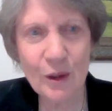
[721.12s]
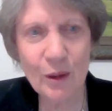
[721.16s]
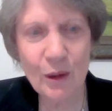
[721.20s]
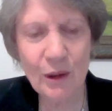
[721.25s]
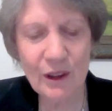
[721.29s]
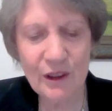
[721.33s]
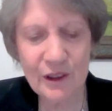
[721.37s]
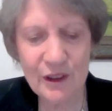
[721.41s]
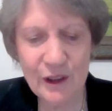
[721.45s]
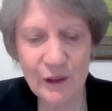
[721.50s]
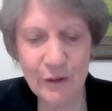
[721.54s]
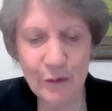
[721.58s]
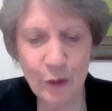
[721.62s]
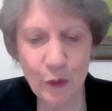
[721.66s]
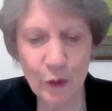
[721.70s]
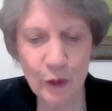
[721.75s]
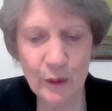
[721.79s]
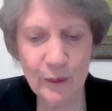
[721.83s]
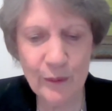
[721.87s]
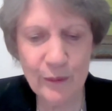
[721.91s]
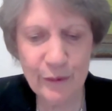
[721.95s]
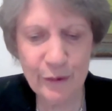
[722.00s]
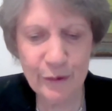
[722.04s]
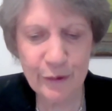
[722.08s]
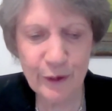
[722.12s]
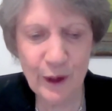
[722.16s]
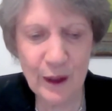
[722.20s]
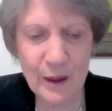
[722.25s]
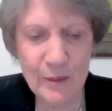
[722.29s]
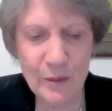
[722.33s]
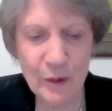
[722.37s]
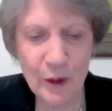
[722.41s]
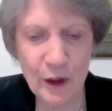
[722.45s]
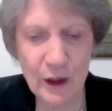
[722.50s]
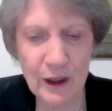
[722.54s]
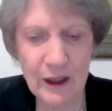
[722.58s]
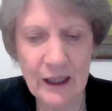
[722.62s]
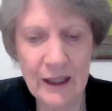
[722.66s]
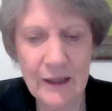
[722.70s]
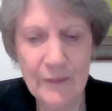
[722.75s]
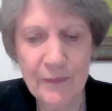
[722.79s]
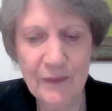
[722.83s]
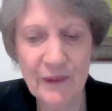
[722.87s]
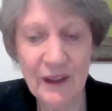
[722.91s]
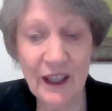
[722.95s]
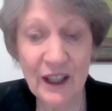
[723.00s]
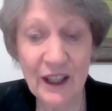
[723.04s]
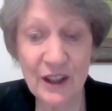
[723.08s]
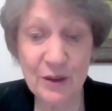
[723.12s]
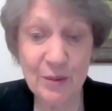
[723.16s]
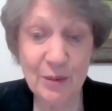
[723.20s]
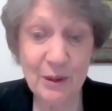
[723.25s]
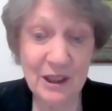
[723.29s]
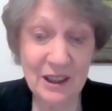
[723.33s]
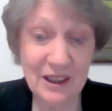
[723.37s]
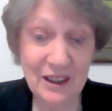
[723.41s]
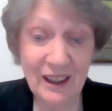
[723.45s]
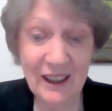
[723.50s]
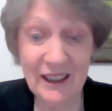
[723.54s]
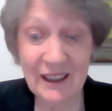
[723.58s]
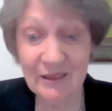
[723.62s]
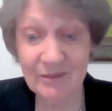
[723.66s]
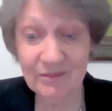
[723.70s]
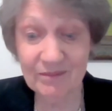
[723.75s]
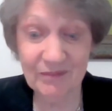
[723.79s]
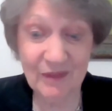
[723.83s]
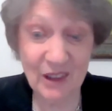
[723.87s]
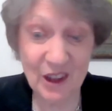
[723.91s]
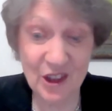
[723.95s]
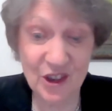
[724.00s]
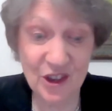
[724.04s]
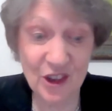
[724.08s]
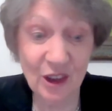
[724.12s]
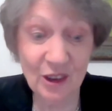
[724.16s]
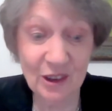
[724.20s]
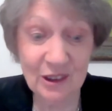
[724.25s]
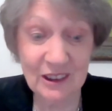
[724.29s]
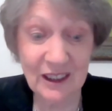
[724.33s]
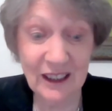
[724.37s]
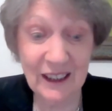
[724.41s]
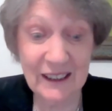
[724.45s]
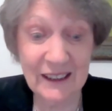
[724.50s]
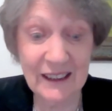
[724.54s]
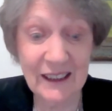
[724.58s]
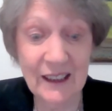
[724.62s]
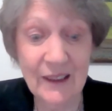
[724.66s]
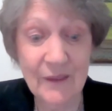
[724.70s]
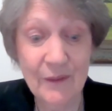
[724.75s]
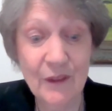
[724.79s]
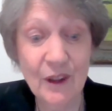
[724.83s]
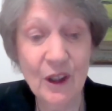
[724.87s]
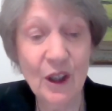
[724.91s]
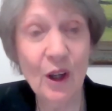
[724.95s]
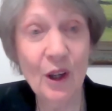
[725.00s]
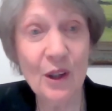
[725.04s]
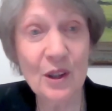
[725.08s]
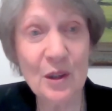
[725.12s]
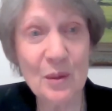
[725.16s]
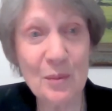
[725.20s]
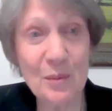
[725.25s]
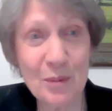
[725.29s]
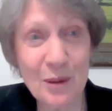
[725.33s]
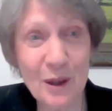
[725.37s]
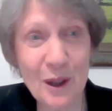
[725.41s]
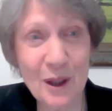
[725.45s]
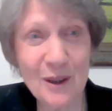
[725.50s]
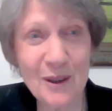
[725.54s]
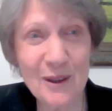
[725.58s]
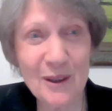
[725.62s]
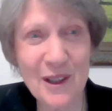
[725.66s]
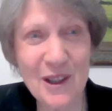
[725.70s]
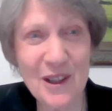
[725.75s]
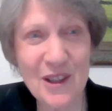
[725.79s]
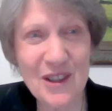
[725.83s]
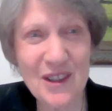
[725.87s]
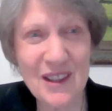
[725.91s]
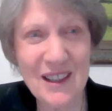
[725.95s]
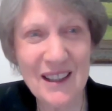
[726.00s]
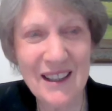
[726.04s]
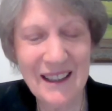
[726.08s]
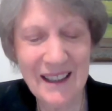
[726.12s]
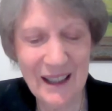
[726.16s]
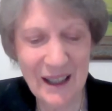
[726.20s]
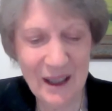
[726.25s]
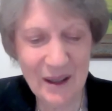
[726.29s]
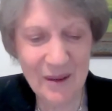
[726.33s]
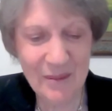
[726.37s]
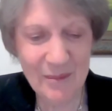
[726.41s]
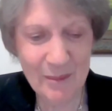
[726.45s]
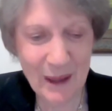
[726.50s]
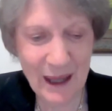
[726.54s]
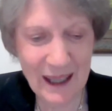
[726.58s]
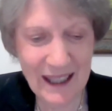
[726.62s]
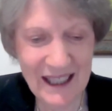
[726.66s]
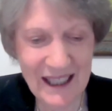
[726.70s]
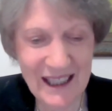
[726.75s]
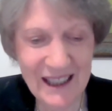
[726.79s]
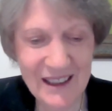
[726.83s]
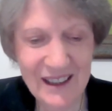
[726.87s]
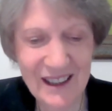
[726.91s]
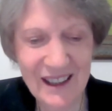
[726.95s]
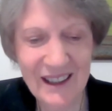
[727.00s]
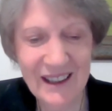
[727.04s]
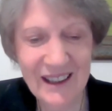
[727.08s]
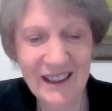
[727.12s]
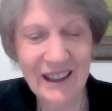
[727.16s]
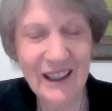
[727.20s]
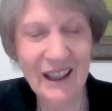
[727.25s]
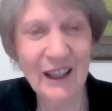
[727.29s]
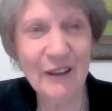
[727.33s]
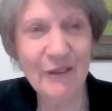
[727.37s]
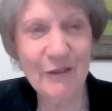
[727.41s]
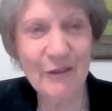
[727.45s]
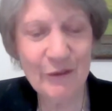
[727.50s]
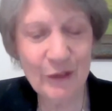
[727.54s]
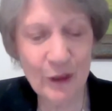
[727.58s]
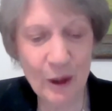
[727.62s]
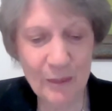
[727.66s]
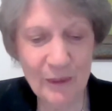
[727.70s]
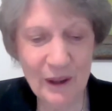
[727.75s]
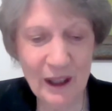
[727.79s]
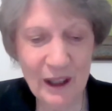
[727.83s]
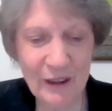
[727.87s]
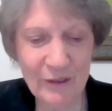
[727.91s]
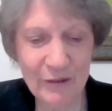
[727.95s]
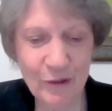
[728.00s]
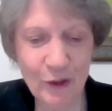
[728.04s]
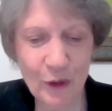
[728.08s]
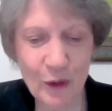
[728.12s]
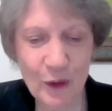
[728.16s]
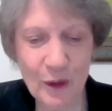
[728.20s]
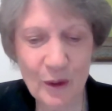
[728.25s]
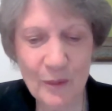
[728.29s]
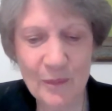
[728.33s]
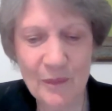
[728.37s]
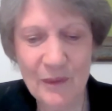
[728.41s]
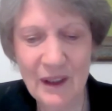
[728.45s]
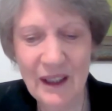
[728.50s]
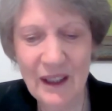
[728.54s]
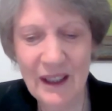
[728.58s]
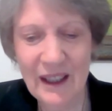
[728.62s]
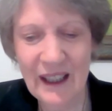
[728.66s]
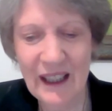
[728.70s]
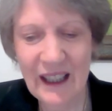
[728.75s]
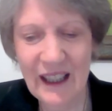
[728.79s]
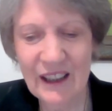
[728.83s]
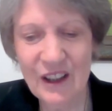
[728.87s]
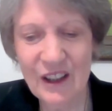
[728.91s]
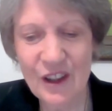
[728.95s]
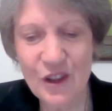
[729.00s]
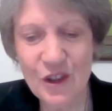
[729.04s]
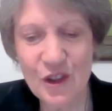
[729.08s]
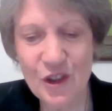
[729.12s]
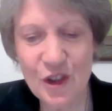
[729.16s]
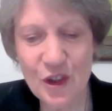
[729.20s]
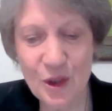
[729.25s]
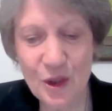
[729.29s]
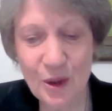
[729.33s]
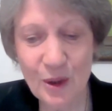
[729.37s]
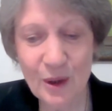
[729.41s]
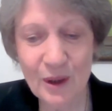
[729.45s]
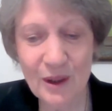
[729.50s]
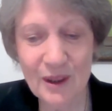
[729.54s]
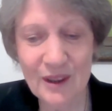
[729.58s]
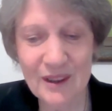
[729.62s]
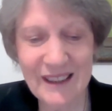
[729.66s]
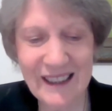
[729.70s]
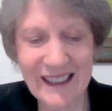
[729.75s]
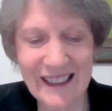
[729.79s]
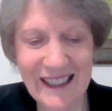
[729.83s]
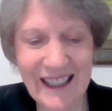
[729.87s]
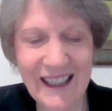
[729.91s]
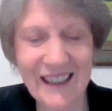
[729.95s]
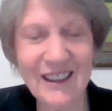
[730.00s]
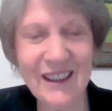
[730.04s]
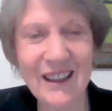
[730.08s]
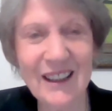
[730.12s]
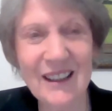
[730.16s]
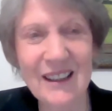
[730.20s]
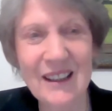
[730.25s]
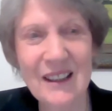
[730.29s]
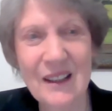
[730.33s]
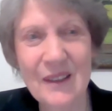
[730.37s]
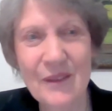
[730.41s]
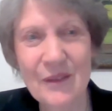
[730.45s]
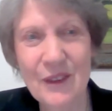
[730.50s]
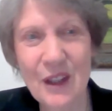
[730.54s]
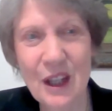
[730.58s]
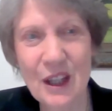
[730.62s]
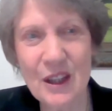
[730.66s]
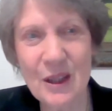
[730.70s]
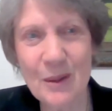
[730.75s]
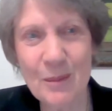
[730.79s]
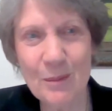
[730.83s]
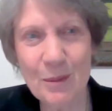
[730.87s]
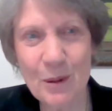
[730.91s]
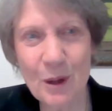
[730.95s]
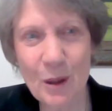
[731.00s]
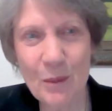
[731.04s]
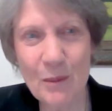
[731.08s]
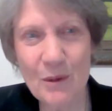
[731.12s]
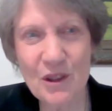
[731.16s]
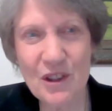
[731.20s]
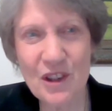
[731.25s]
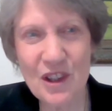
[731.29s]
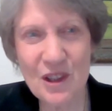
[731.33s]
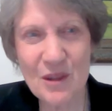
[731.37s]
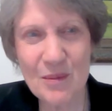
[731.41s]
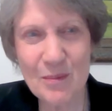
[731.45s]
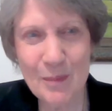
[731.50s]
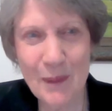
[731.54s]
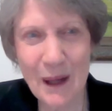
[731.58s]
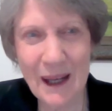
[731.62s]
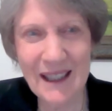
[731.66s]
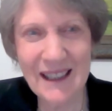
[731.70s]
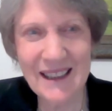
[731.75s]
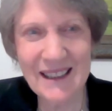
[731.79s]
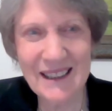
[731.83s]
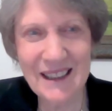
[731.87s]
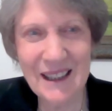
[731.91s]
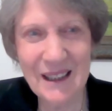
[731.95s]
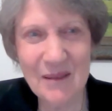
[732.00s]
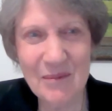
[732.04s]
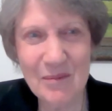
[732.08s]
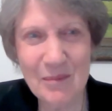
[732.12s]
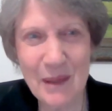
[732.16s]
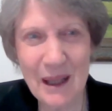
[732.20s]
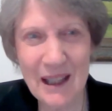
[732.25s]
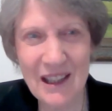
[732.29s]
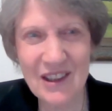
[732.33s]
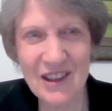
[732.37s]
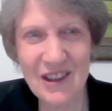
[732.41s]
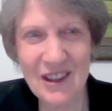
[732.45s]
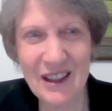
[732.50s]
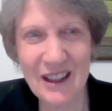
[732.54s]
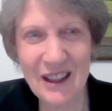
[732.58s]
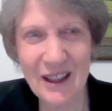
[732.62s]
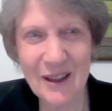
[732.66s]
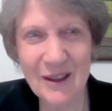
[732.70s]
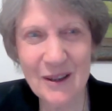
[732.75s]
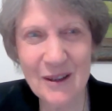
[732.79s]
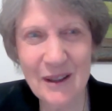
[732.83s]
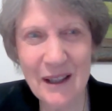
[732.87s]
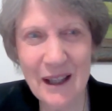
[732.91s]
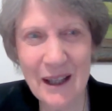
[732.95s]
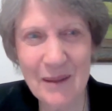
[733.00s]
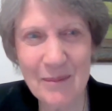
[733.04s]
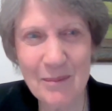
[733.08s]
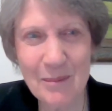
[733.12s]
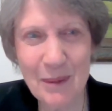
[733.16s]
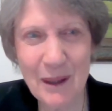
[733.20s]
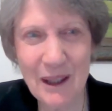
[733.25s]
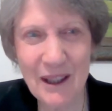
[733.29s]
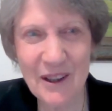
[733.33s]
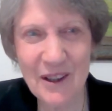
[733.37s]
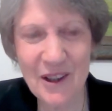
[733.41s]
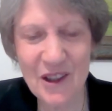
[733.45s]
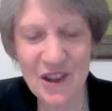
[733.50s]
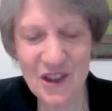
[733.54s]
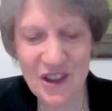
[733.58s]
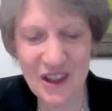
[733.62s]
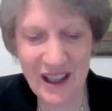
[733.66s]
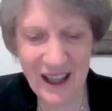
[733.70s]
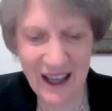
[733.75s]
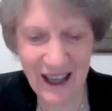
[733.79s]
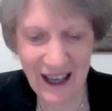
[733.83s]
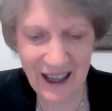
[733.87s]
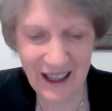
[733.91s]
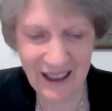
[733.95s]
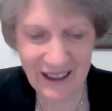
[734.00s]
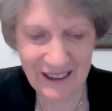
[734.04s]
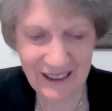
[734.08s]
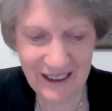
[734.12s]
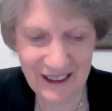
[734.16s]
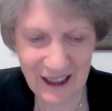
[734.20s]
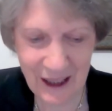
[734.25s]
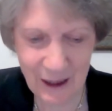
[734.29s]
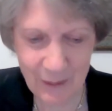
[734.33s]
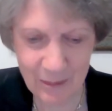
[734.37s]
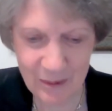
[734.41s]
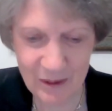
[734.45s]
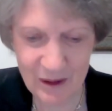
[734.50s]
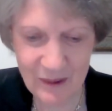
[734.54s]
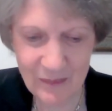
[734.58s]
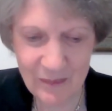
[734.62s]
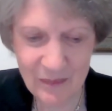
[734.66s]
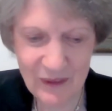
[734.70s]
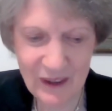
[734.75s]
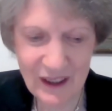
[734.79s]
Equality Forum framework, as we take a stock take on the progress made from that forum and ensure together that the promises made in Mexico and Paris are kept.